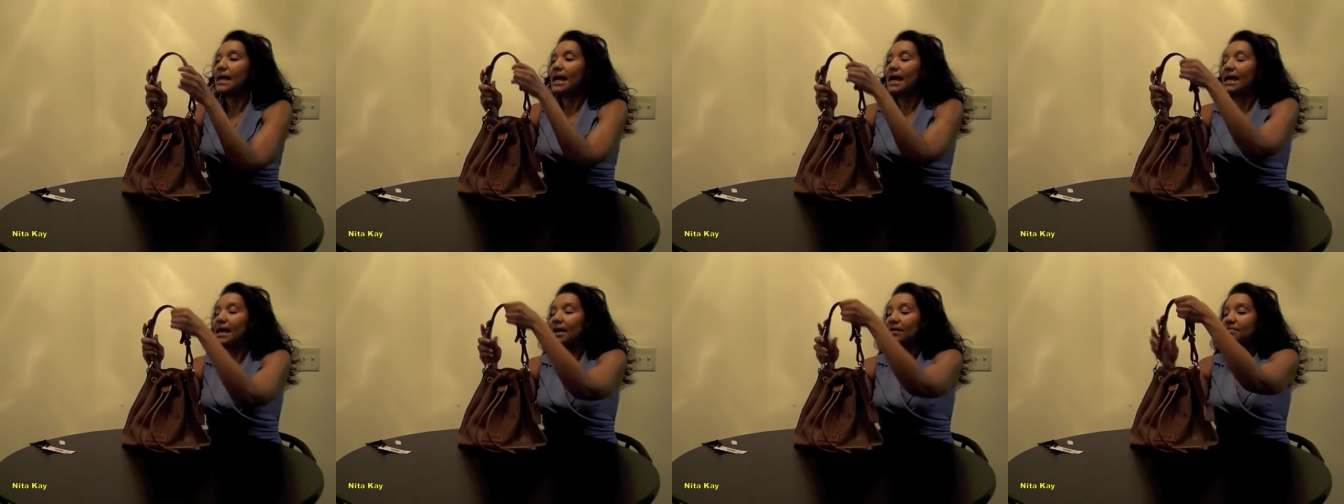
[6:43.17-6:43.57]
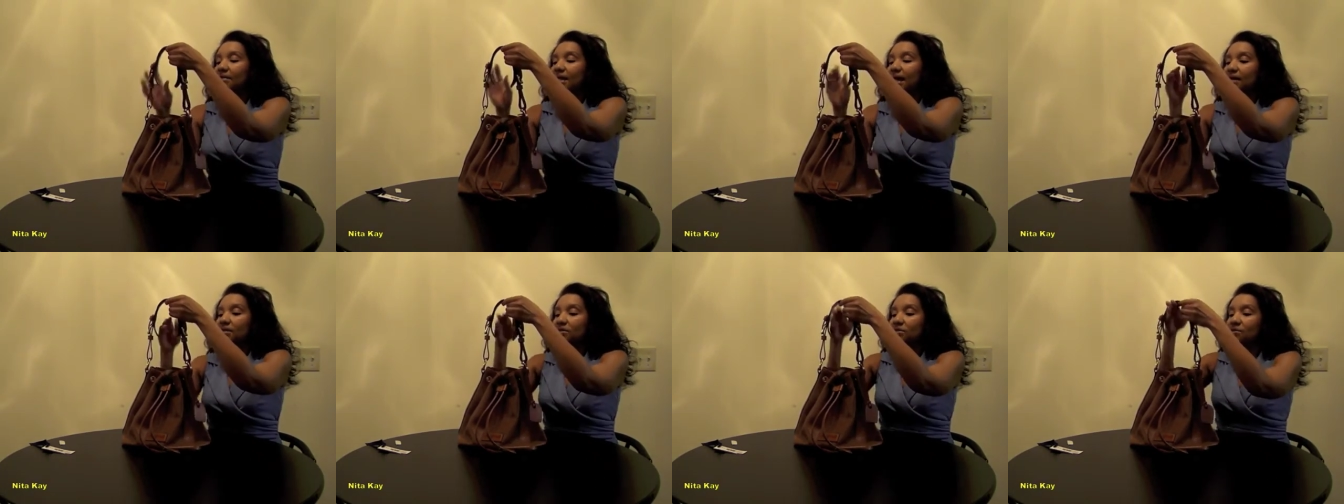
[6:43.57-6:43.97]
I have it
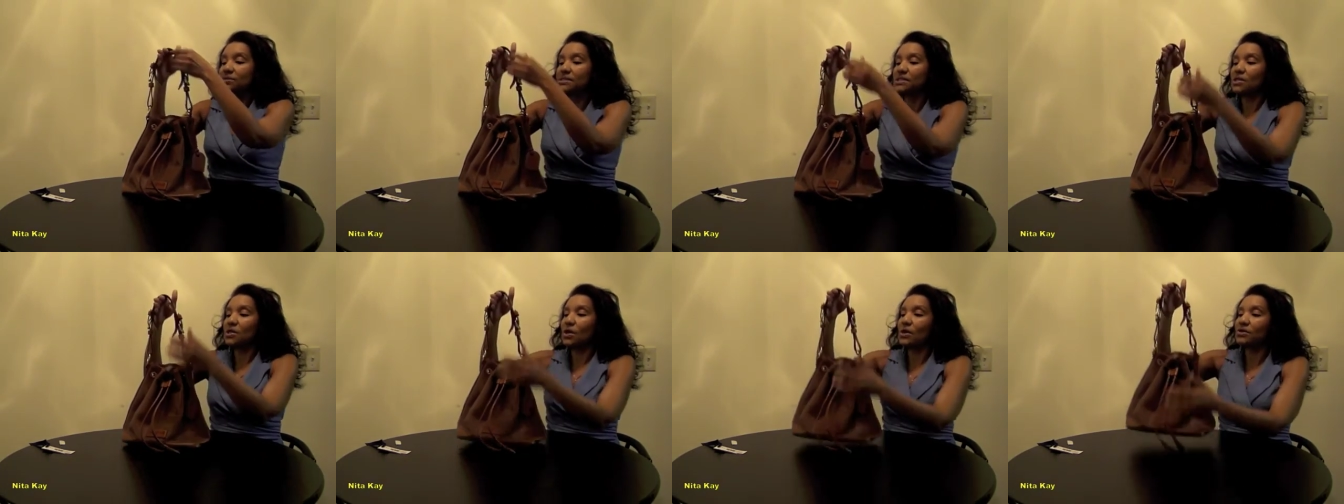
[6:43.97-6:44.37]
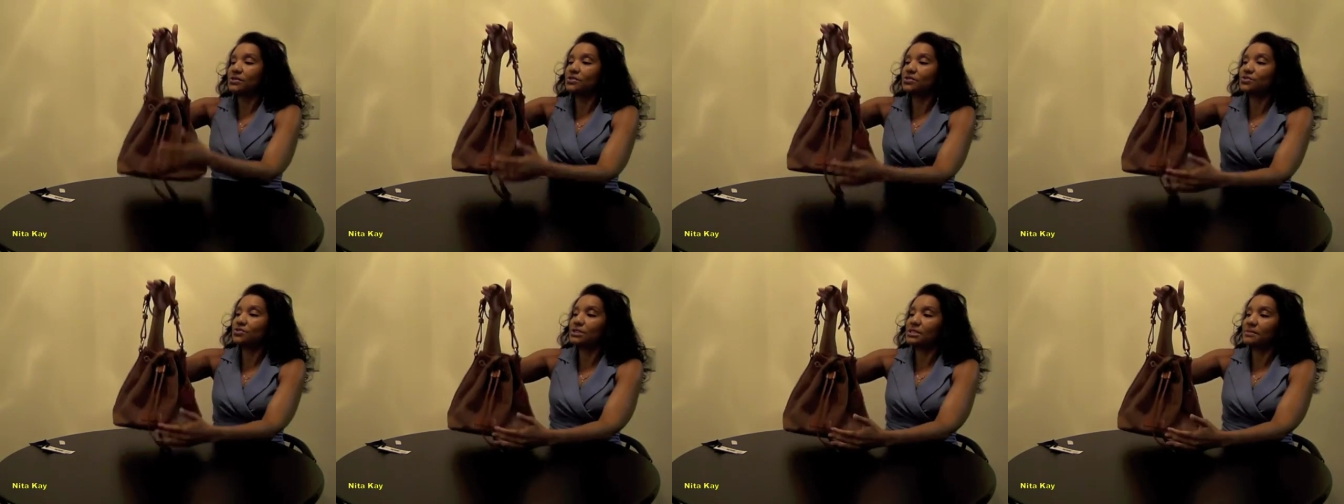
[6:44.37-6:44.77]
out to its
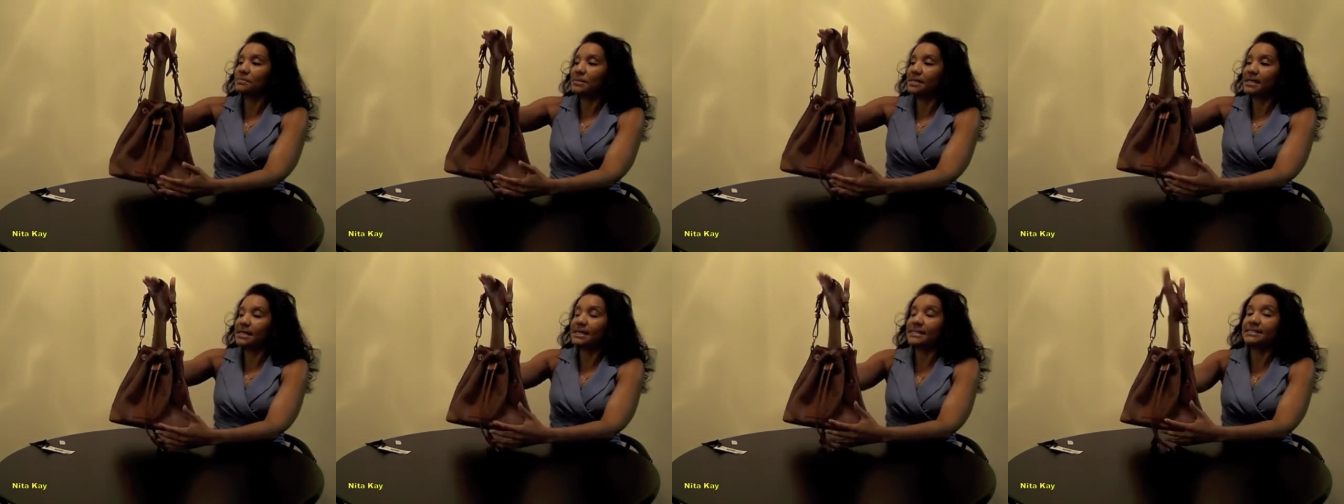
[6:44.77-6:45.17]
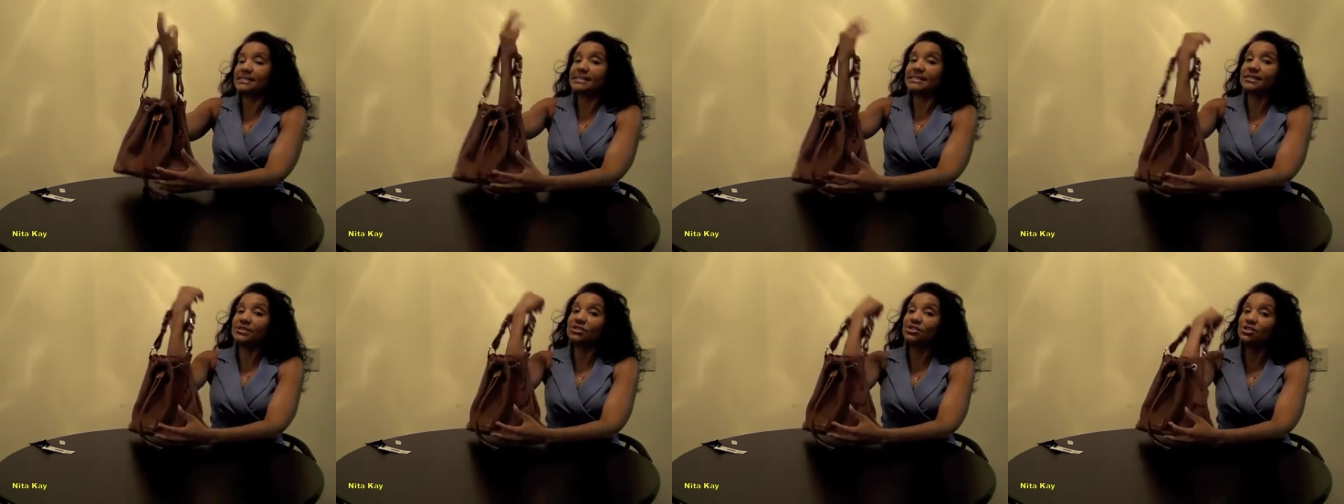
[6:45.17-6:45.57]
longest treatment because
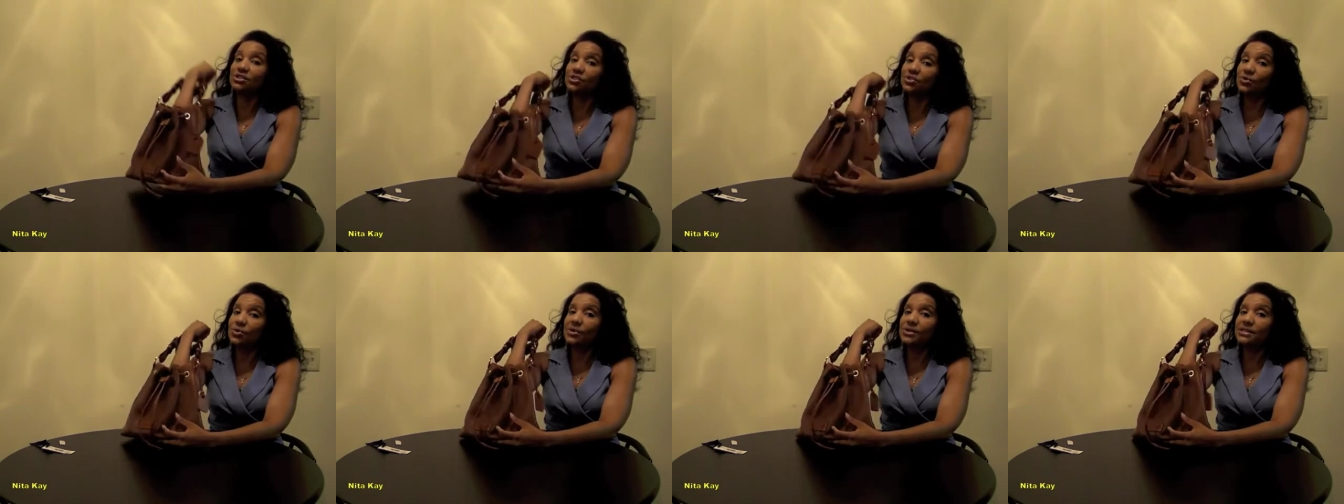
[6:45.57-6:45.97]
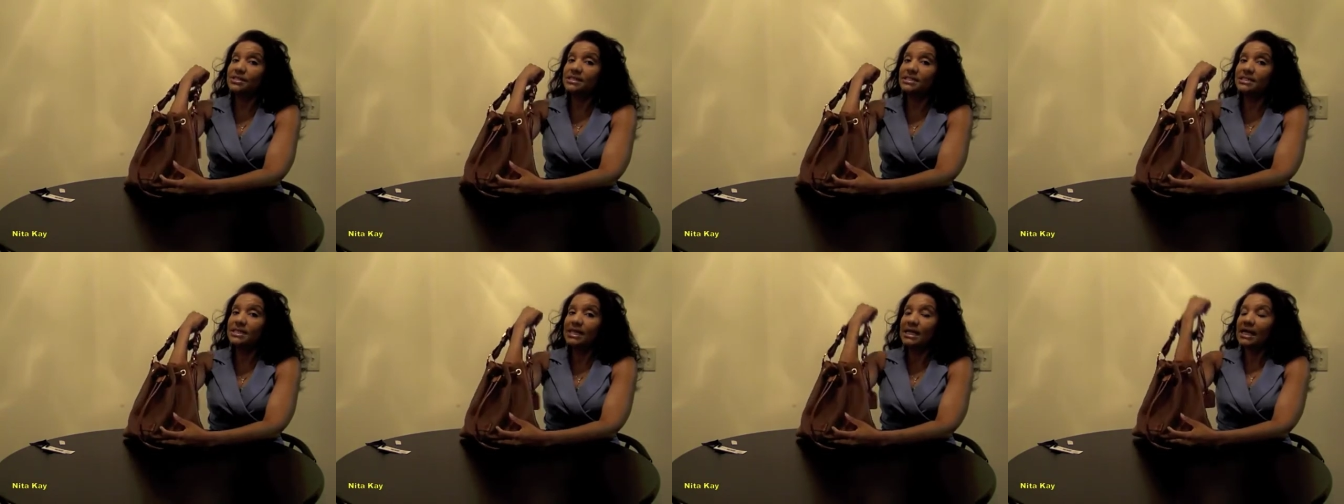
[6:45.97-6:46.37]
it is
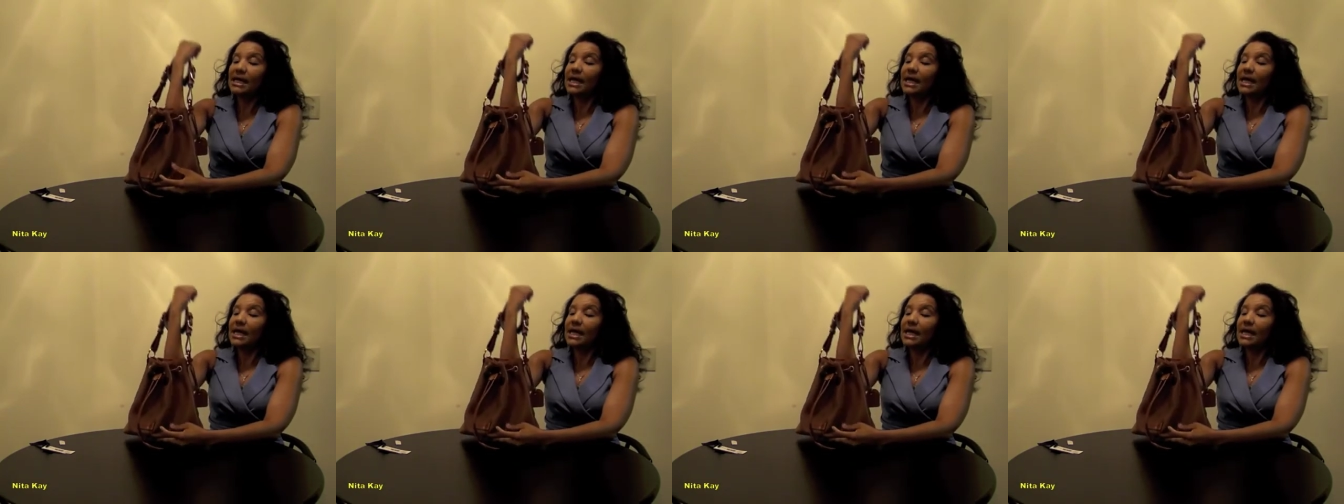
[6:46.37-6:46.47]
short,